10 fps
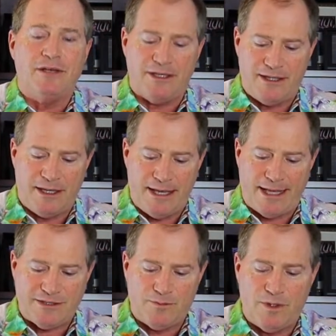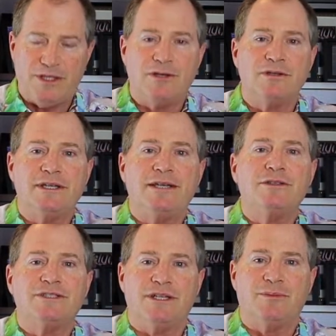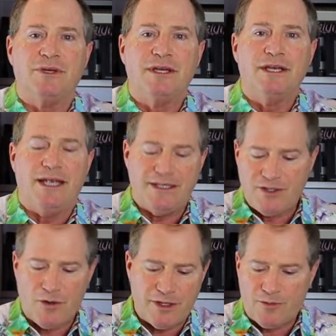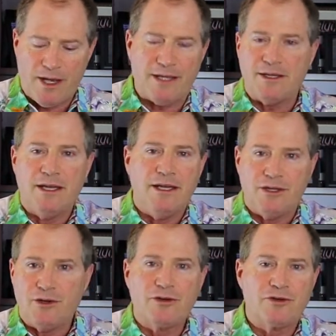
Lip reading: good, then that's what your leadership is going to run. Your